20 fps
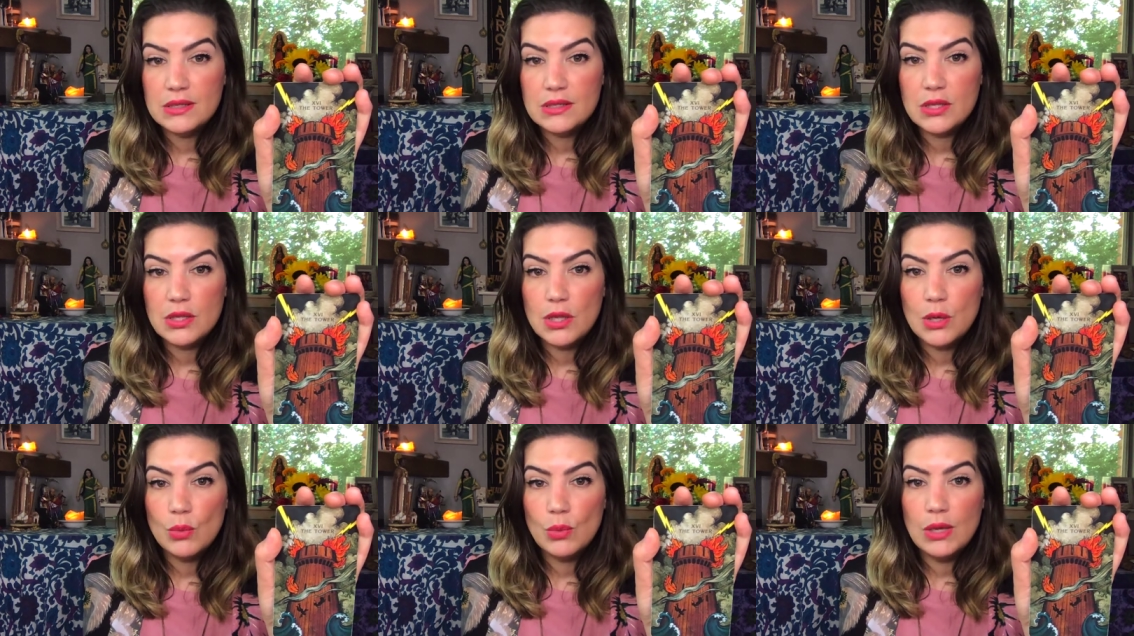so
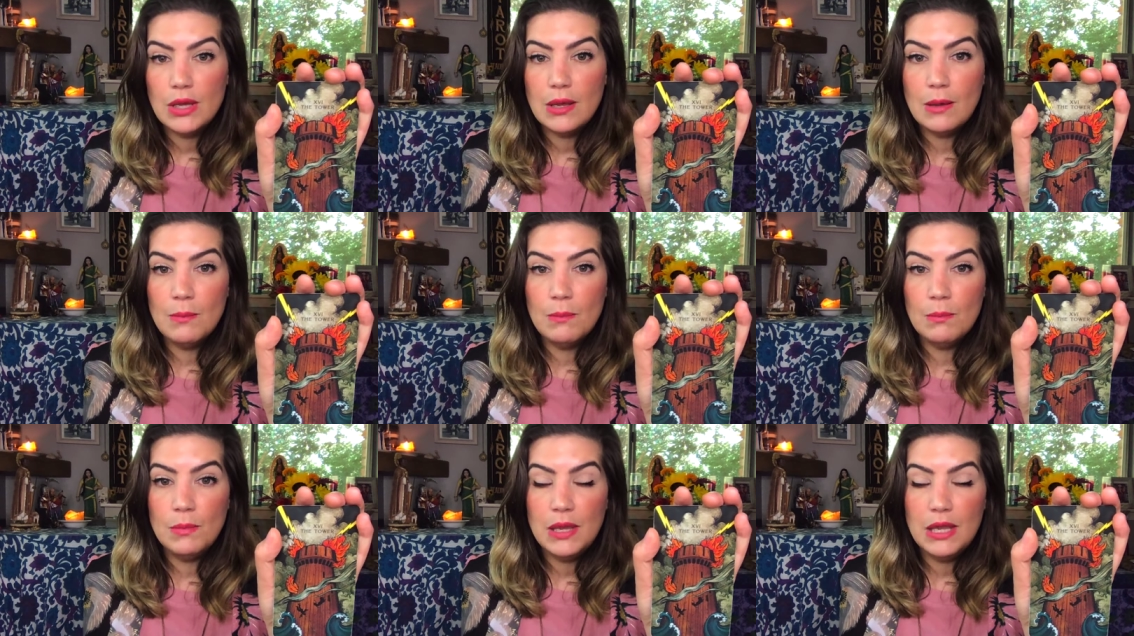that we
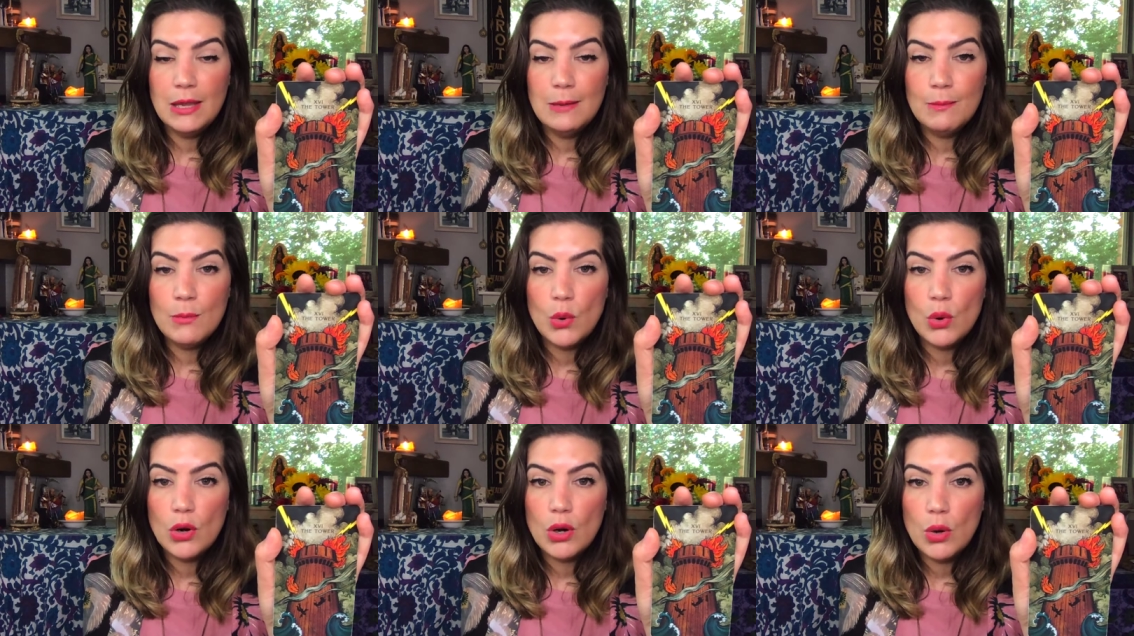can be
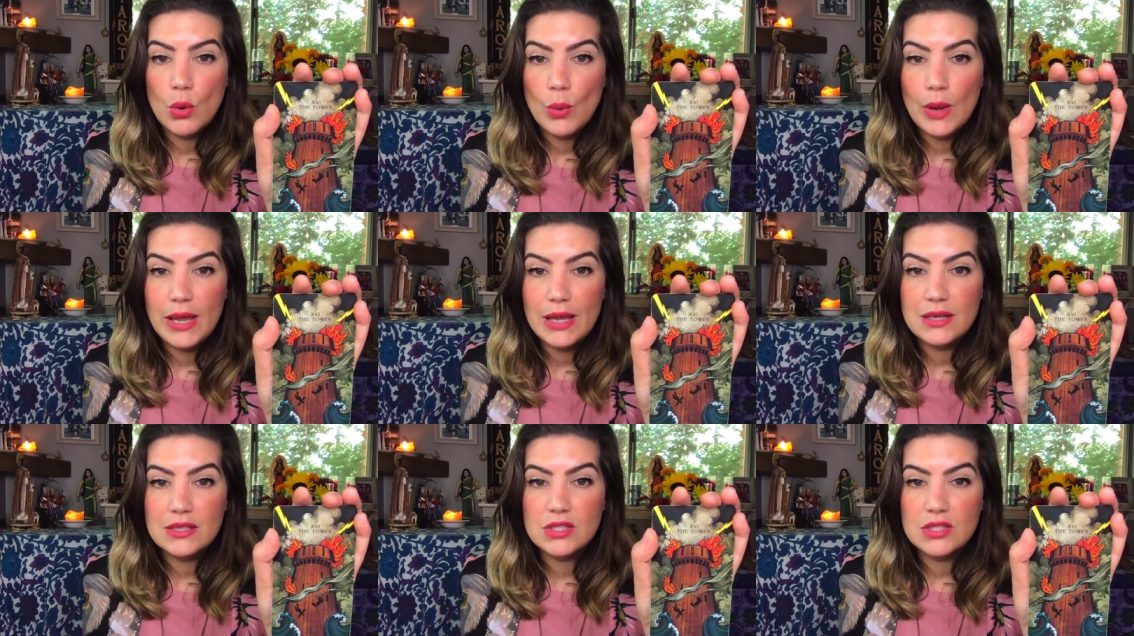more awake,